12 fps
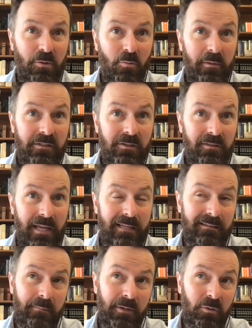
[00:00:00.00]
of Mormon. So
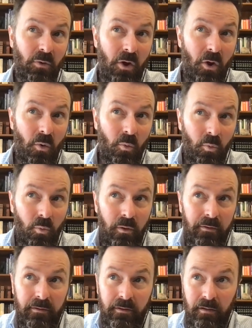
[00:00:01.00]
that, I mean,
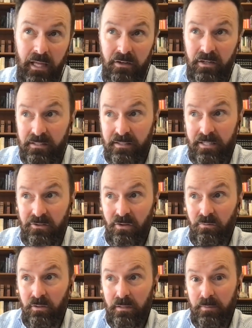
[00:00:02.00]
the Latter-day Saints
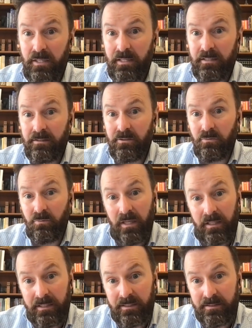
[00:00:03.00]
aren't really big into
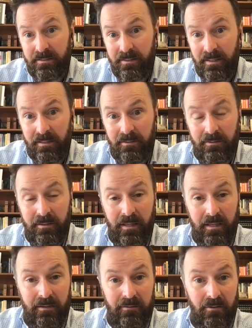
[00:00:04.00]
relics
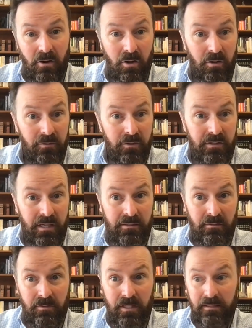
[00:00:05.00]
and all of those
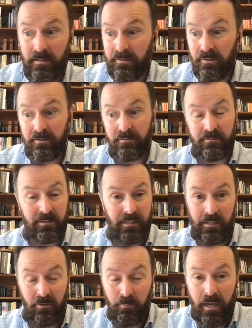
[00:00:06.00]
kinds of things. Not to
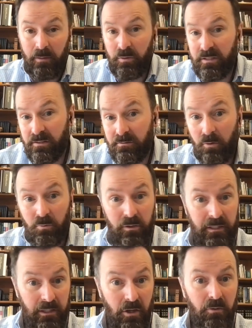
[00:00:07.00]
say they're bad, we just don't
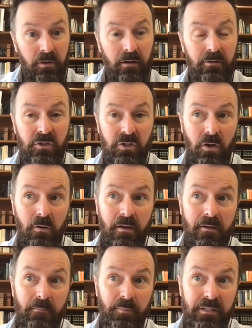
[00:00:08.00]
really go there. And so
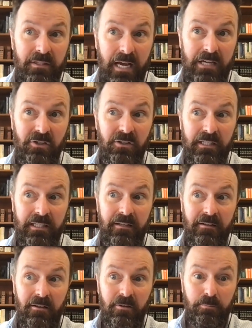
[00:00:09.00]
to actually
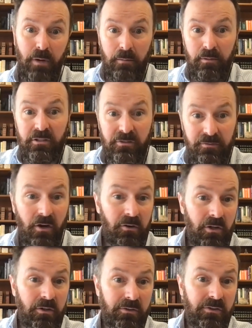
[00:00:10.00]
publish
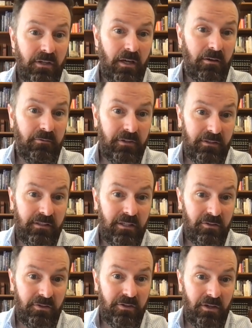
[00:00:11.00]
photos of the
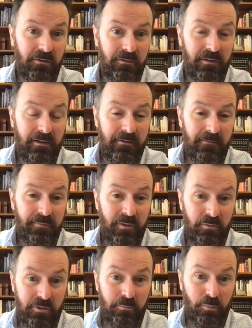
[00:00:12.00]
seer stone
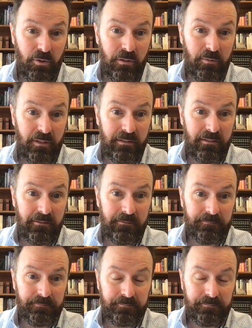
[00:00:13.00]
was a pretty big deal.